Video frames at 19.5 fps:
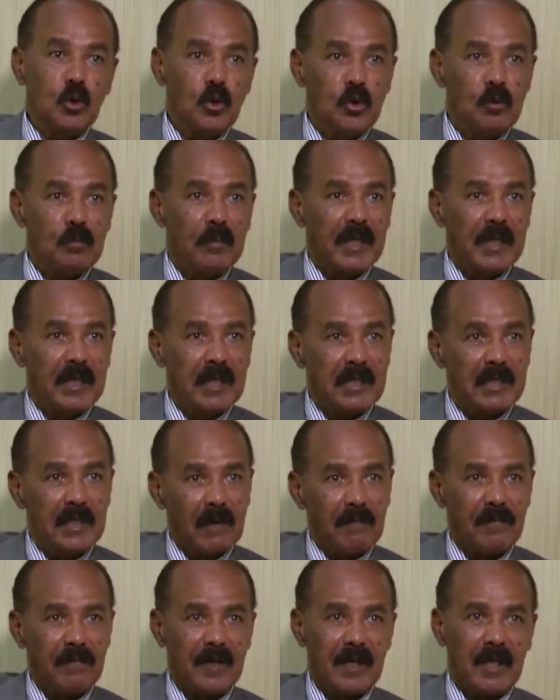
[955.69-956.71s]
you manage
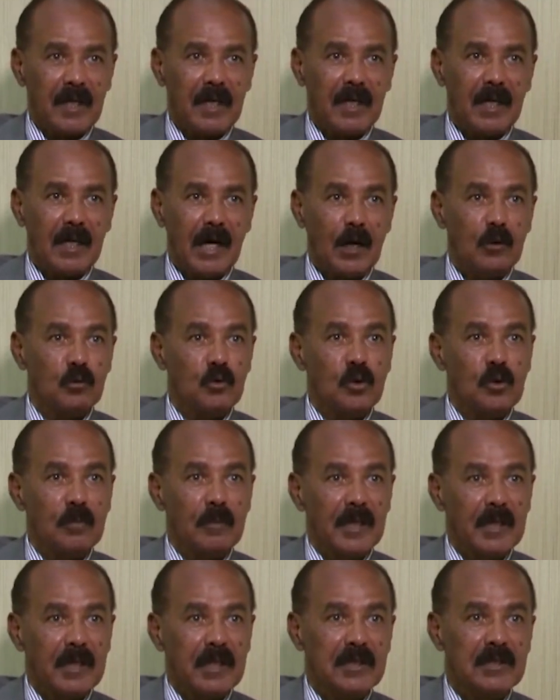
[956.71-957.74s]
Africa? How do you
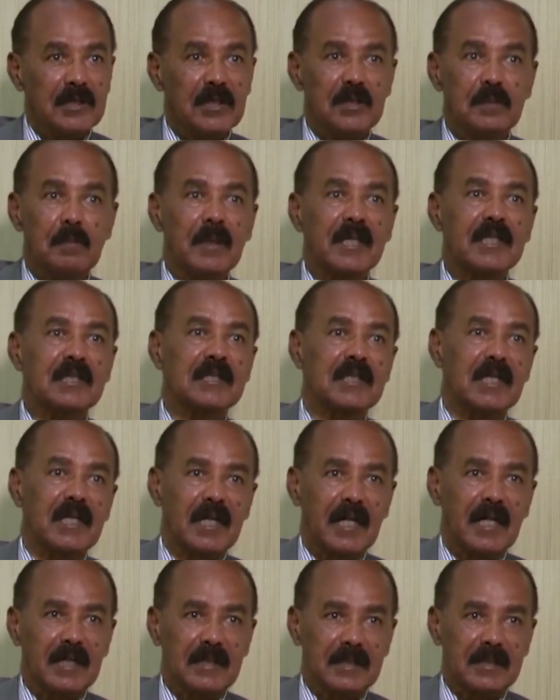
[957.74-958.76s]
manage these
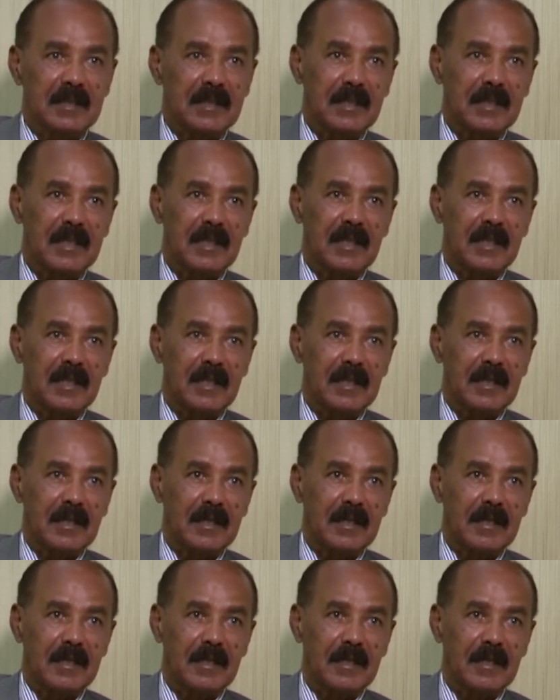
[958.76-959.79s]
marginalized
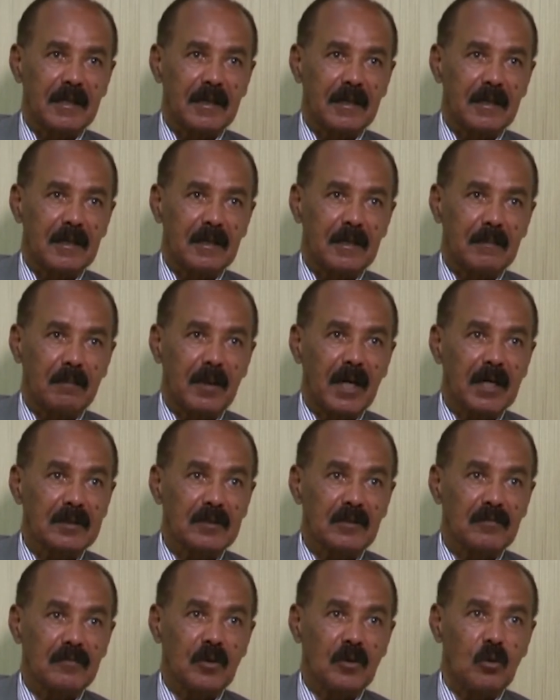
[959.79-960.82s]
parts of the